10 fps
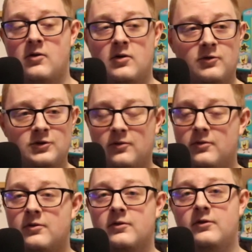
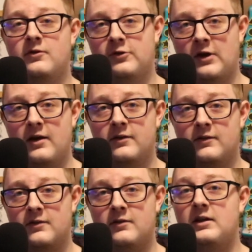Shoulders,
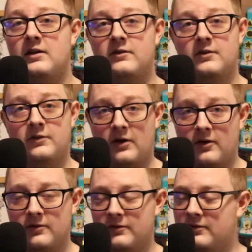chest, knees, and
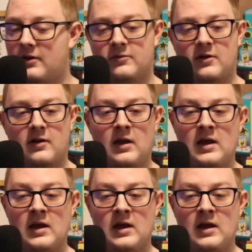toes. No, I'm just kidding.